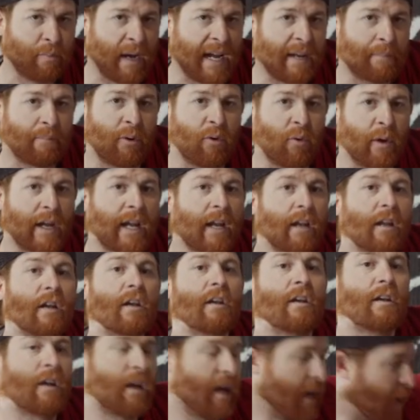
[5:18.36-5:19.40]
bite point
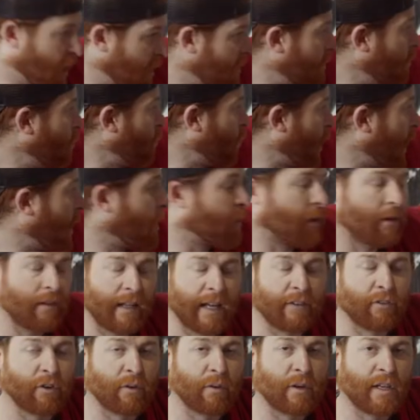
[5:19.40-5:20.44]
where the
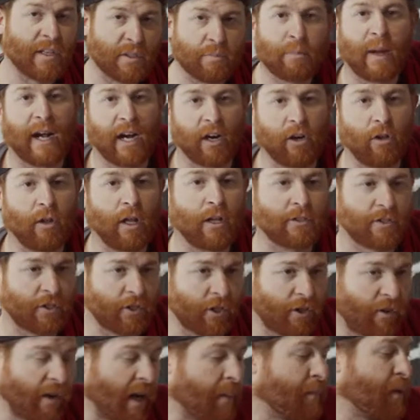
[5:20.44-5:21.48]
lever is parallel to
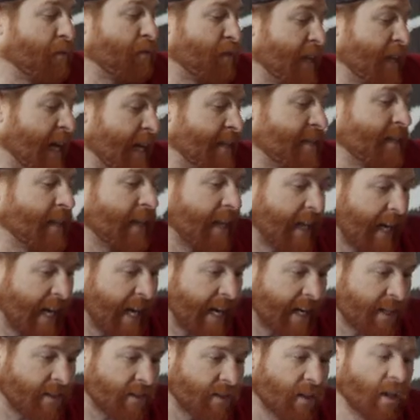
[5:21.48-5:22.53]
the grip. If that's the
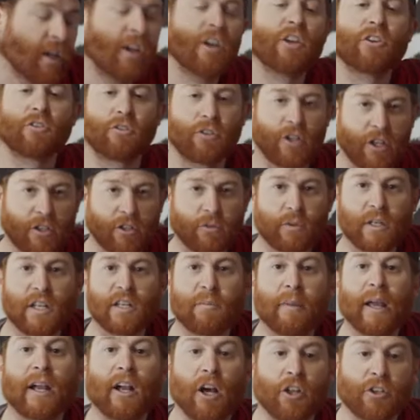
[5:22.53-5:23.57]
case, you'll know that we need to
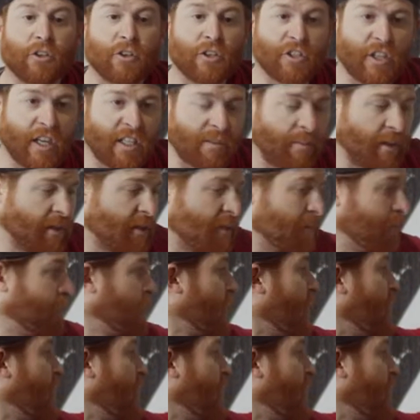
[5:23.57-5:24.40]
make other adjustments.